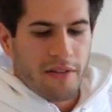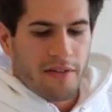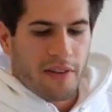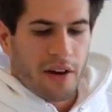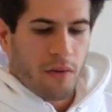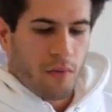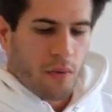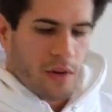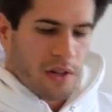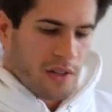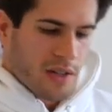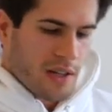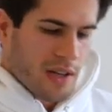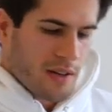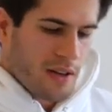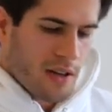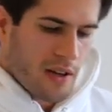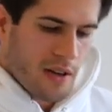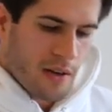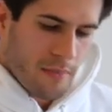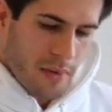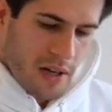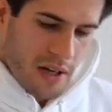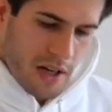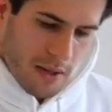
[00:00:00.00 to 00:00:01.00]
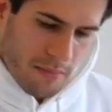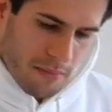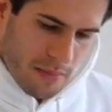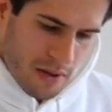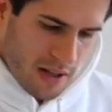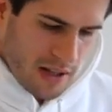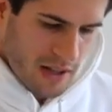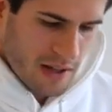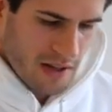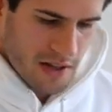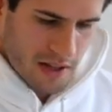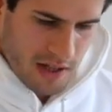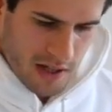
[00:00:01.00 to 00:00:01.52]
if I want to
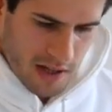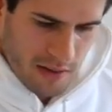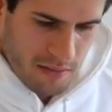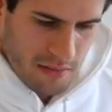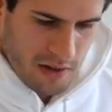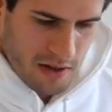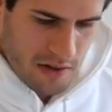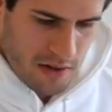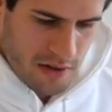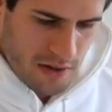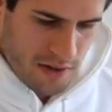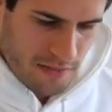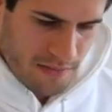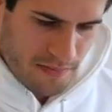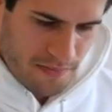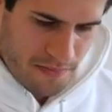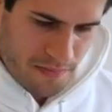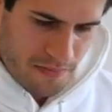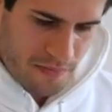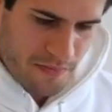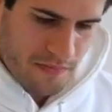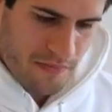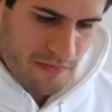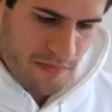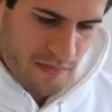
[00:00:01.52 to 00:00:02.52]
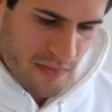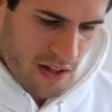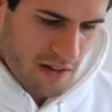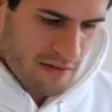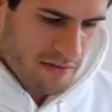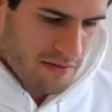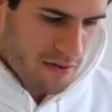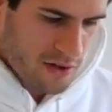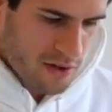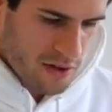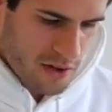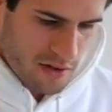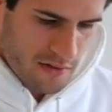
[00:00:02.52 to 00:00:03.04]
manipulate this image,
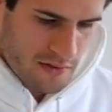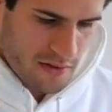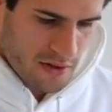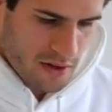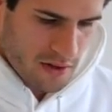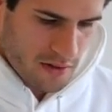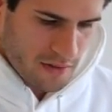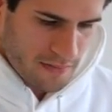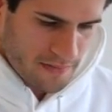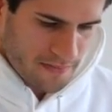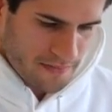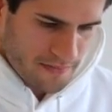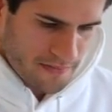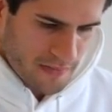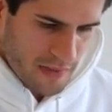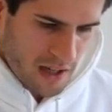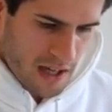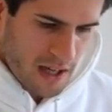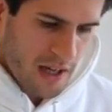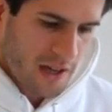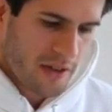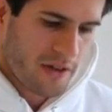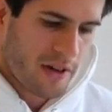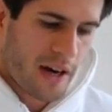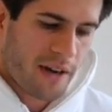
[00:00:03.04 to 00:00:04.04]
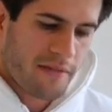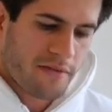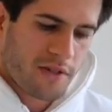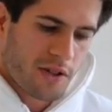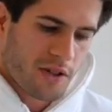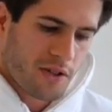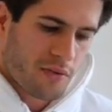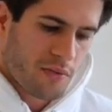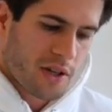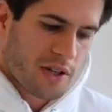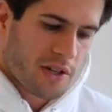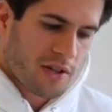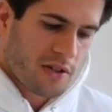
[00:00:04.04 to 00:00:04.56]
first of all, you have to
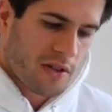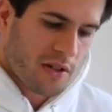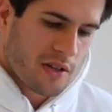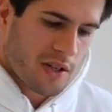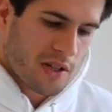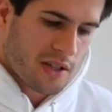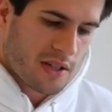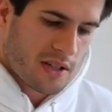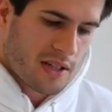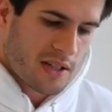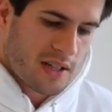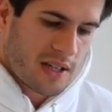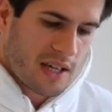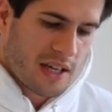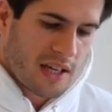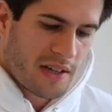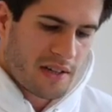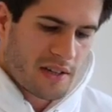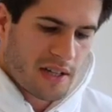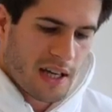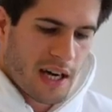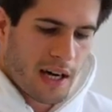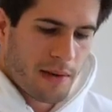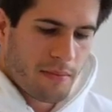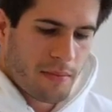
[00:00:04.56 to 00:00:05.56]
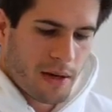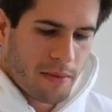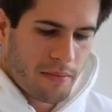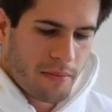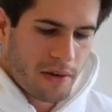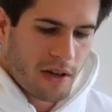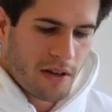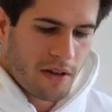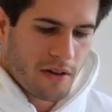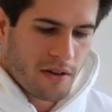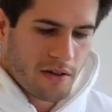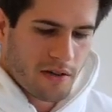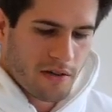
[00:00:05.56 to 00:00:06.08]
switch to this T tab up
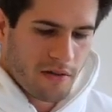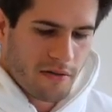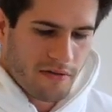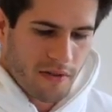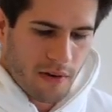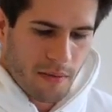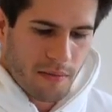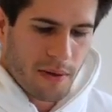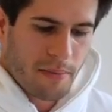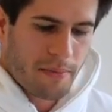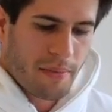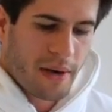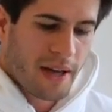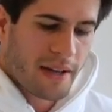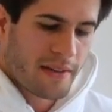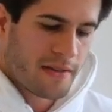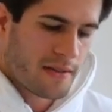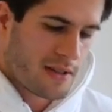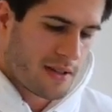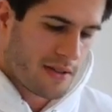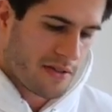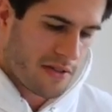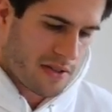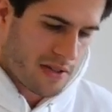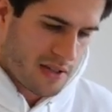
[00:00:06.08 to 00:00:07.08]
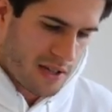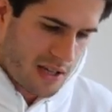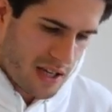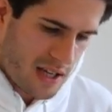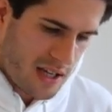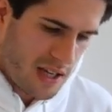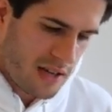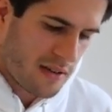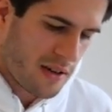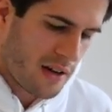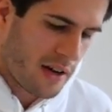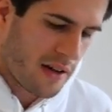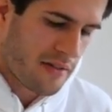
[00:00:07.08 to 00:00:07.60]
here. So from the pen to the
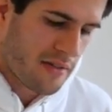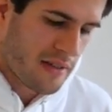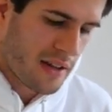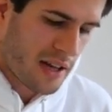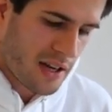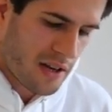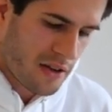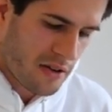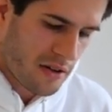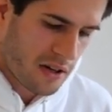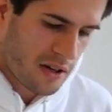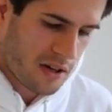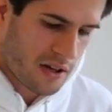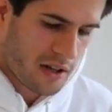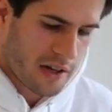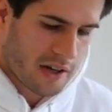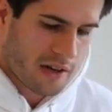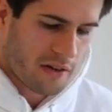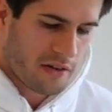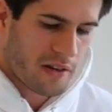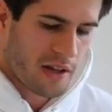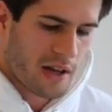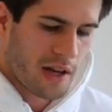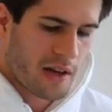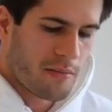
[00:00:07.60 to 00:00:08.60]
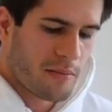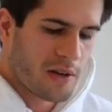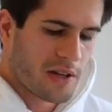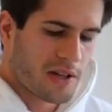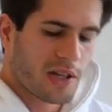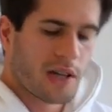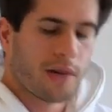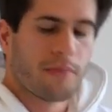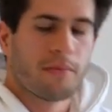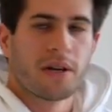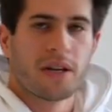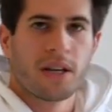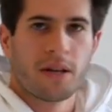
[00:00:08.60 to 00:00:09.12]
T, and then you can click on the image
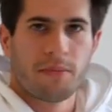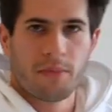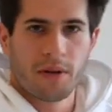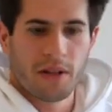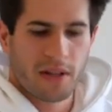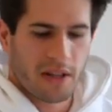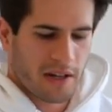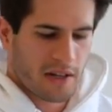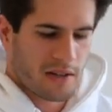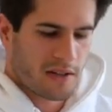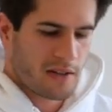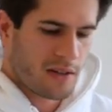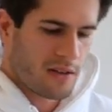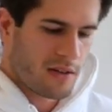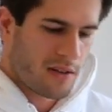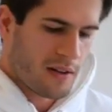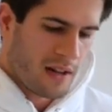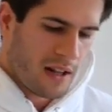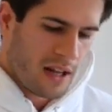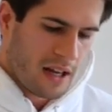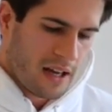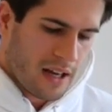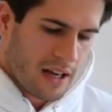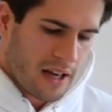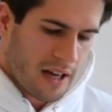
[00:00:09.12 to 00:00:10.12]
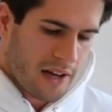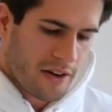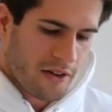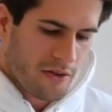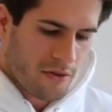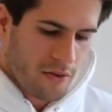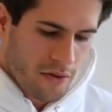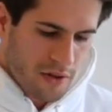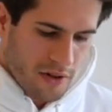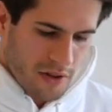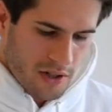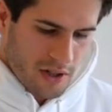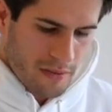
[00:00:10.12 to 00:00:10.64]
and manipulate it. And in
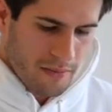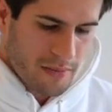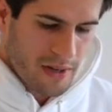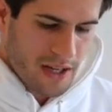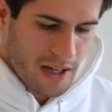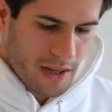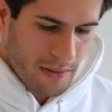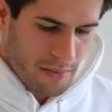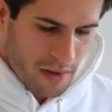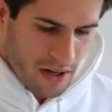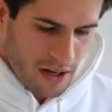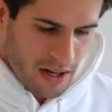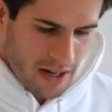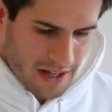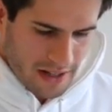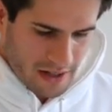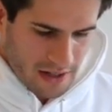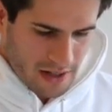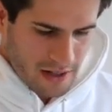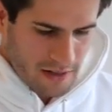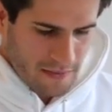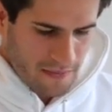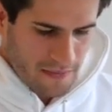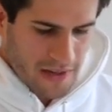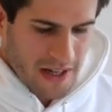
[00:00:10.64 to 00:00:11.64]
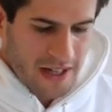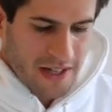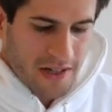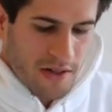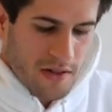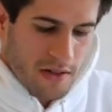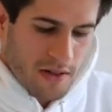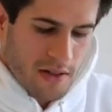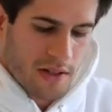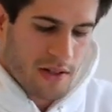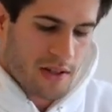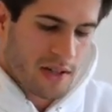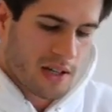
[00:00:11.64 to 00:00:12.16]
order to manipulate it, as
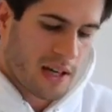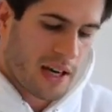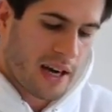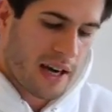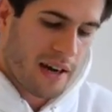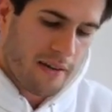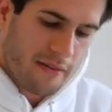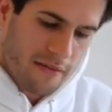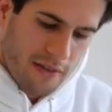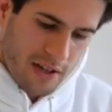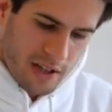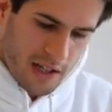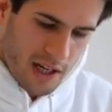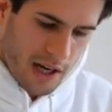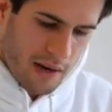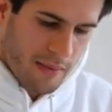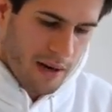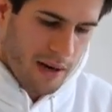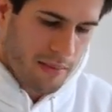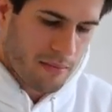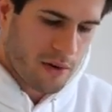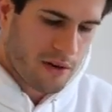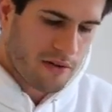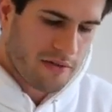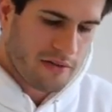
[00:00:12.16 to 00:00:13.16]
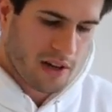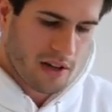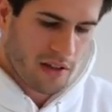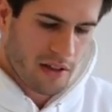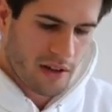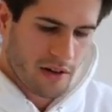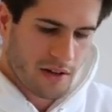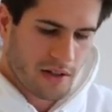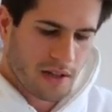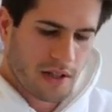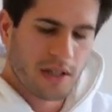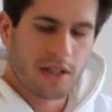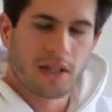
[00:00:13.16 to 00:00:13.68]
you can see, every time I move it,
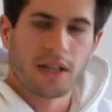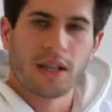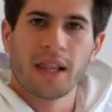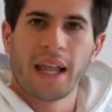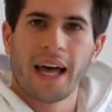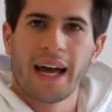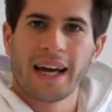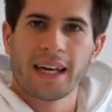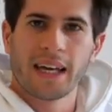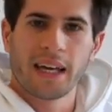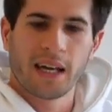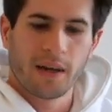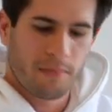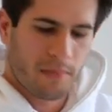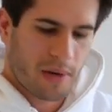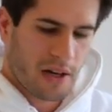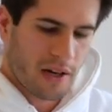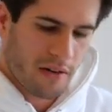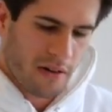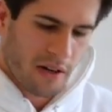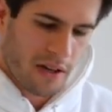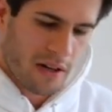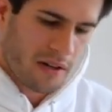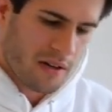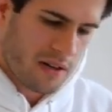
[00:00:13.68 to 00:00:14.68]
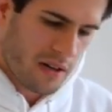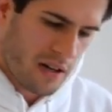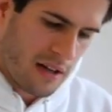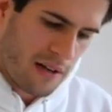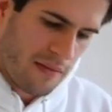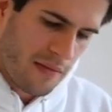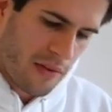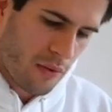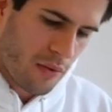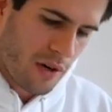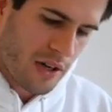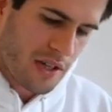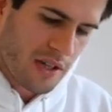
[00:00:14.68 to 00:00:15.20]
there's this lagging period,
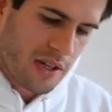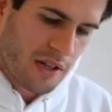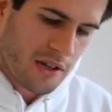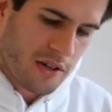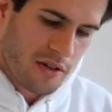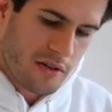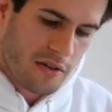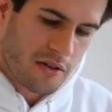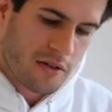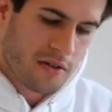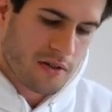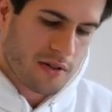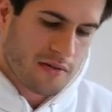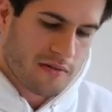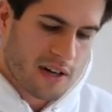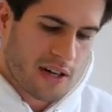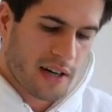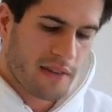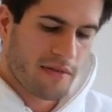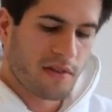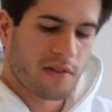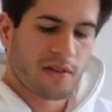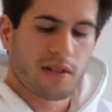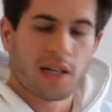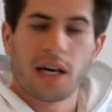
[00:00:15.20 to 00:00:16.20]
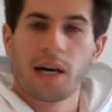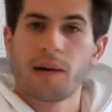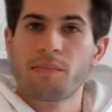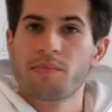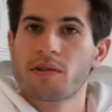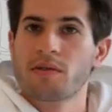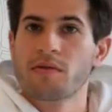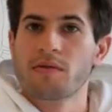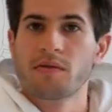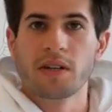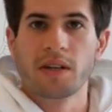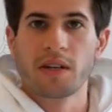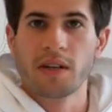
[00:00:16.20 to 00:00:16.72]
whereas in GoodNotes five, there's
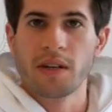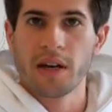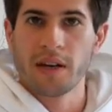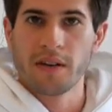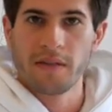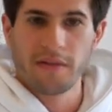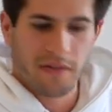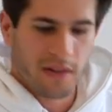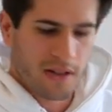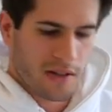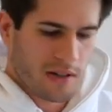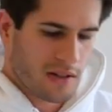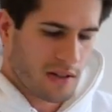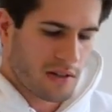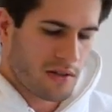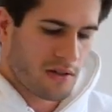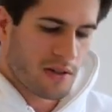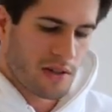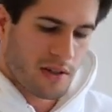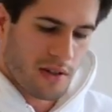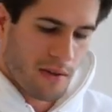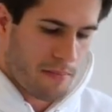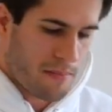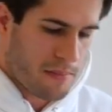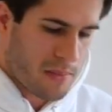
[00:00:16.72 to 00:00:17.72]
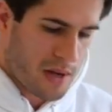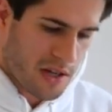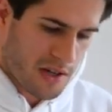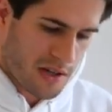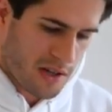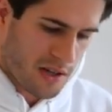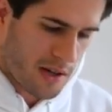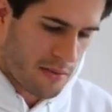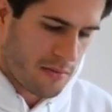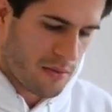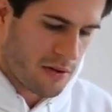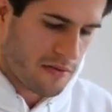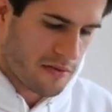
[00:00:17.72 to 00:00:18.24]
absolutely none of this. It just
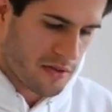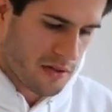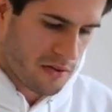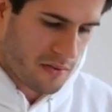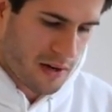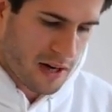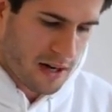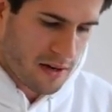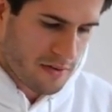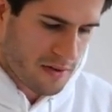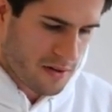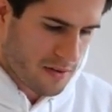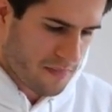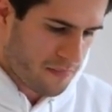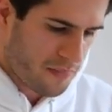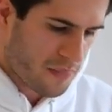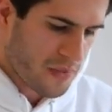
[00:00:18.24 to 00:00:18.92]
immediately moves around.